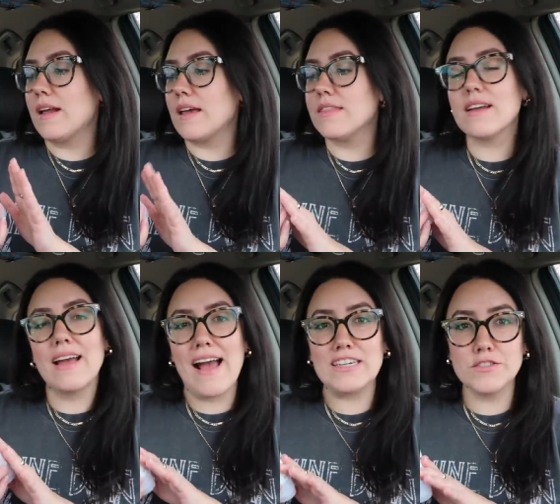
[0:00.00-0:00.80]
And I think I
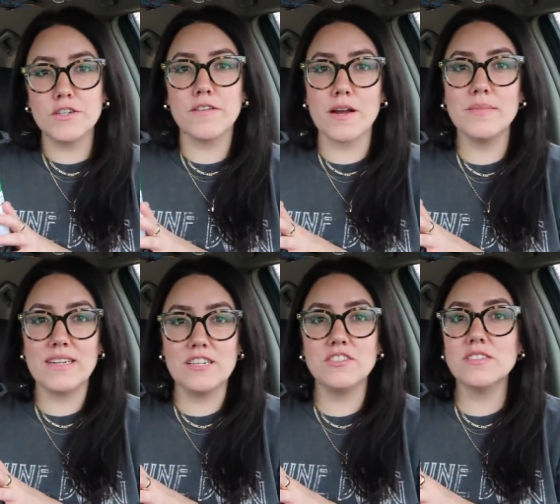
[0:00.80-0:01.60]
asked for your
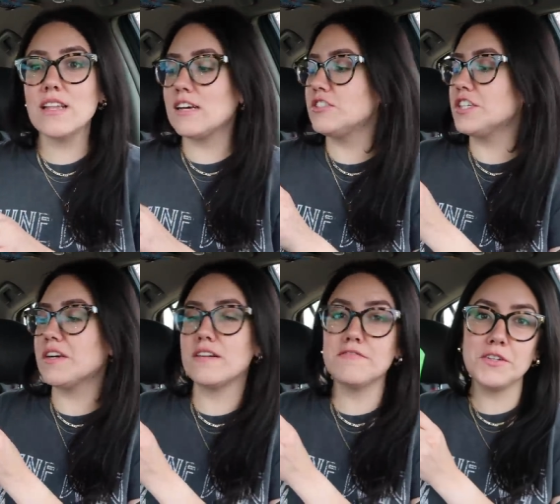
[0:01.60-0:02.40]
recommendations last year
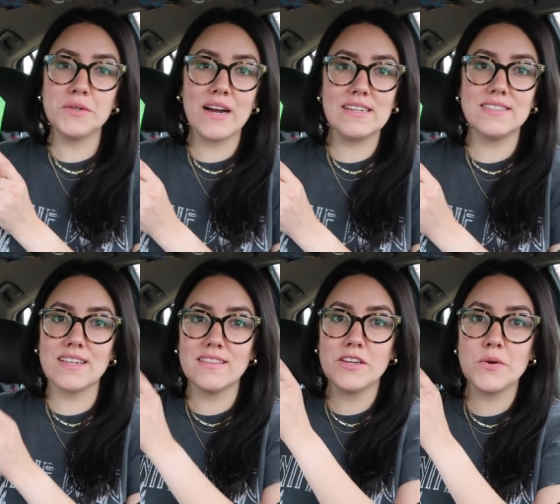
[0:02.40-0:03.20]
and a few of you guys
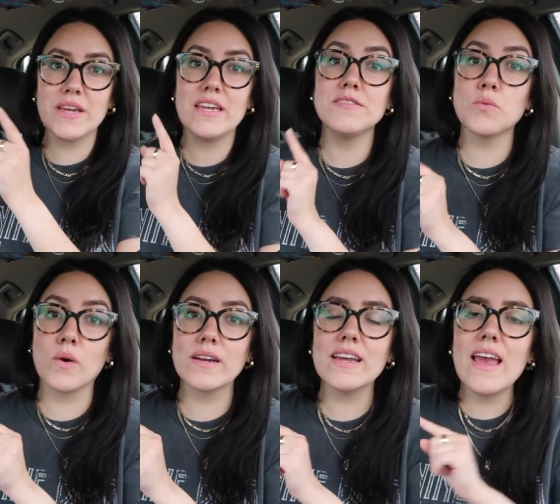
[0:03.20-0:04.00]
said the O'Keefe's
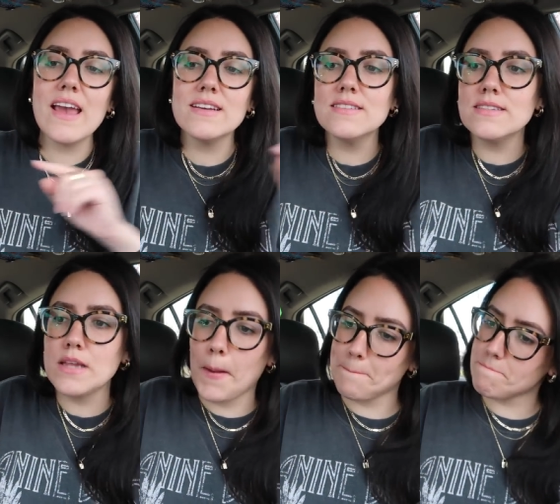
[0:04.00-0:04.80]
Working Hands.
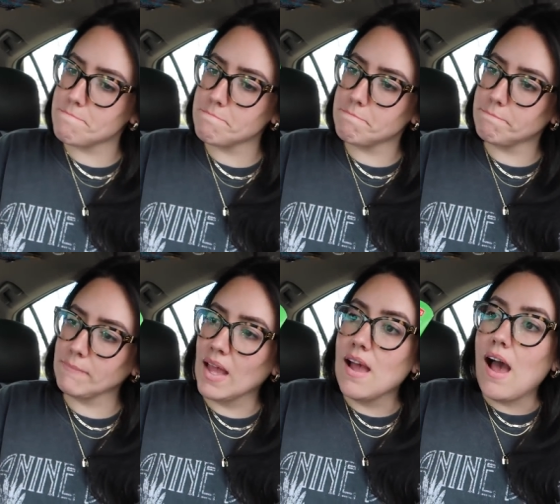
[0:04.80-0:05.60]

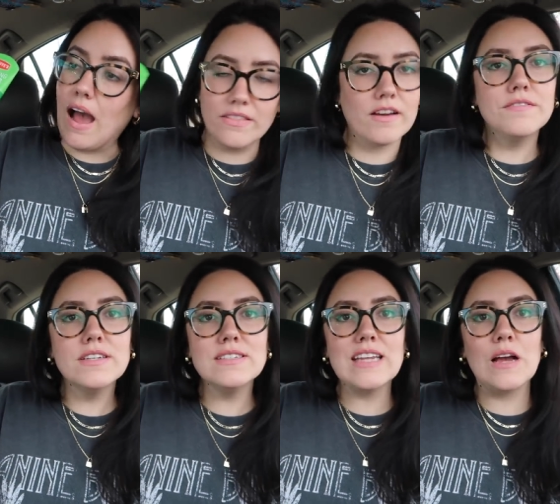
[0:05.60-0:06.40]
I love
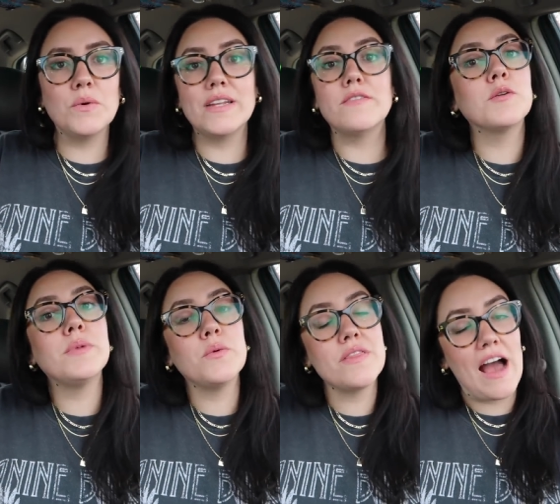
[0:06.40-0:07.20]
this. I will never
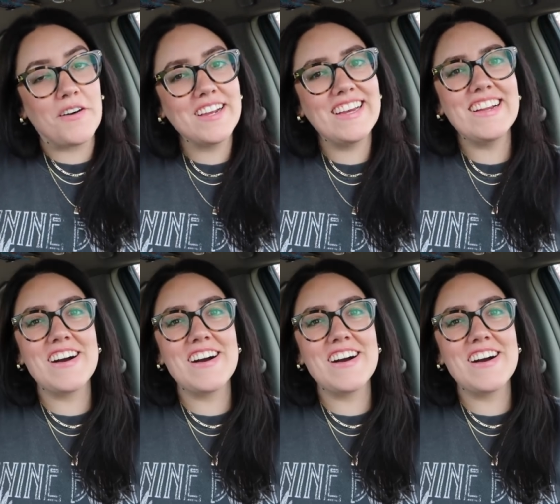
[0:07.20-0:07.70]
be without it.